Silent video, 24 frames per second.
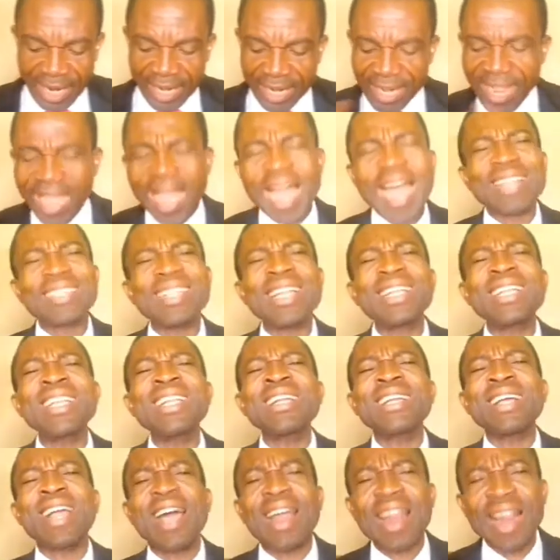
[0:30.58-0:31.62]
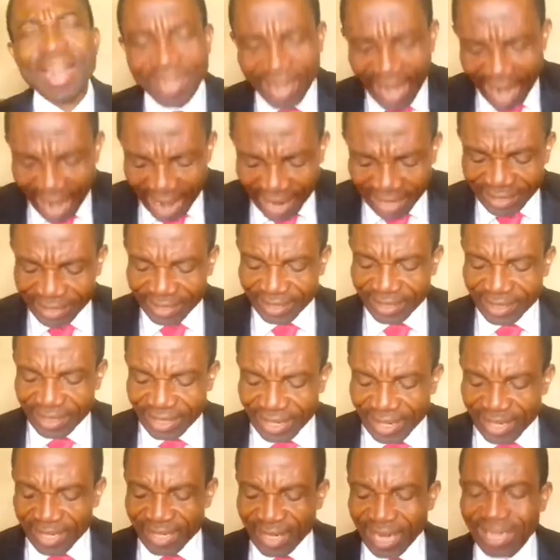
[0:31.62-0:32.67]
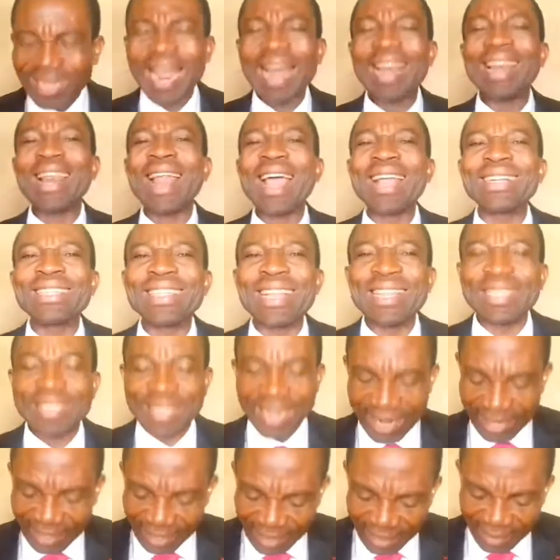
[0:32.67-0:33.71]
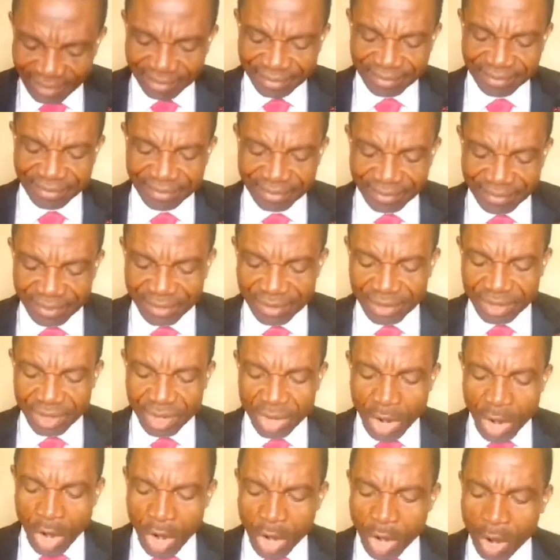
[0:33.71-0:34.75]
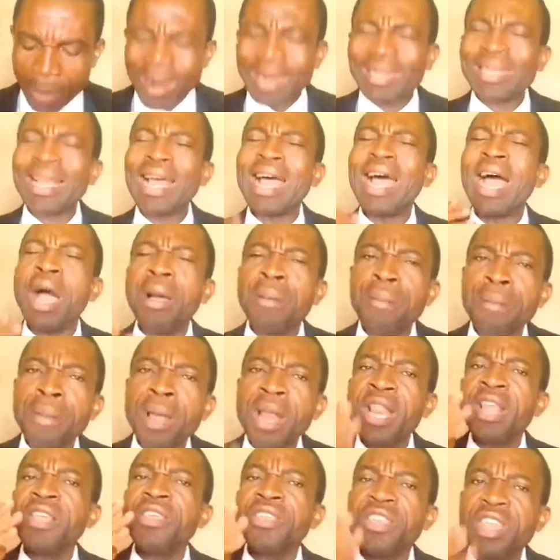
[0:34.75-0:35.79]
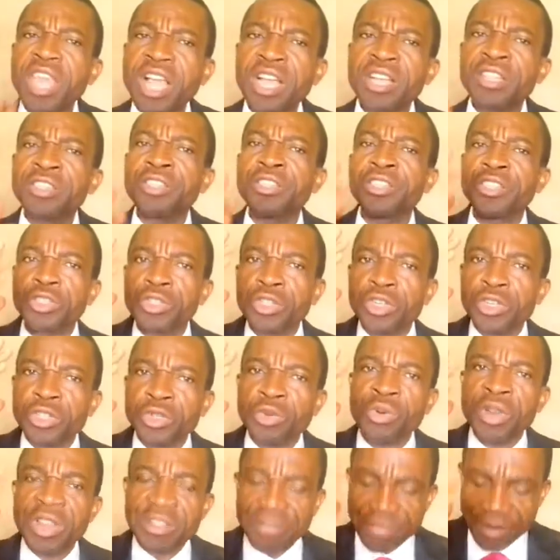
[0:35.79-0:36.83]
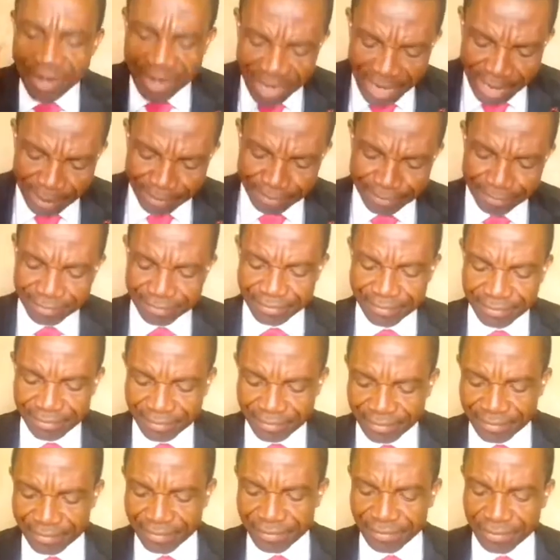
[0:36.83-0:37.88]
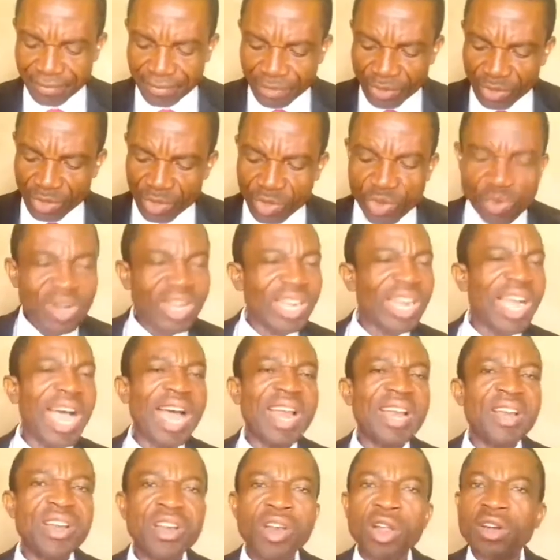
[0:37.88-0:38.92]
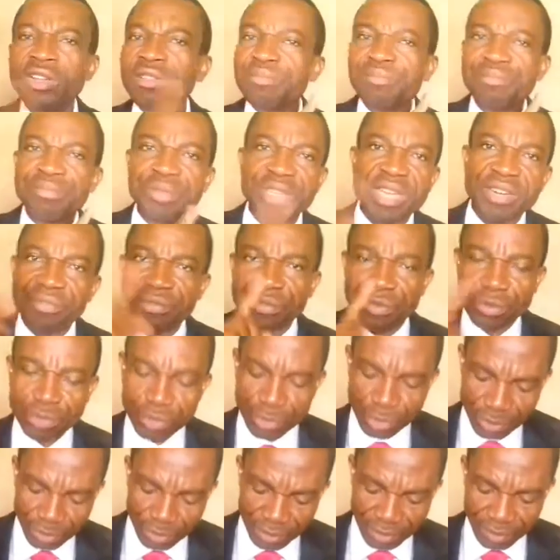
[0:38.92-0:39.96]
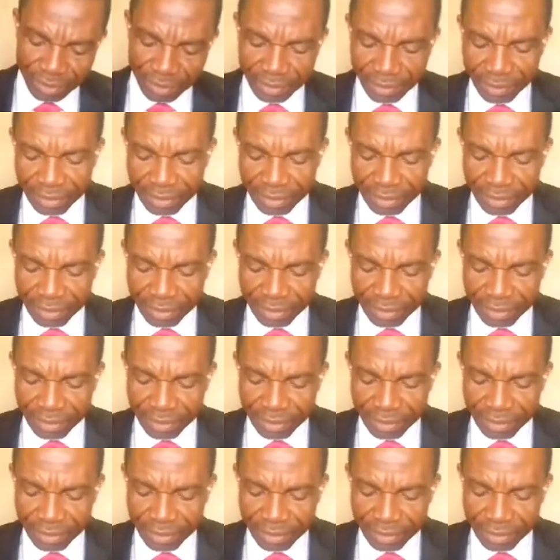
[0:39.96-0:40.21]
There are certain characters that are like desert. No matter how many years you live in them, you cannot bear fruit.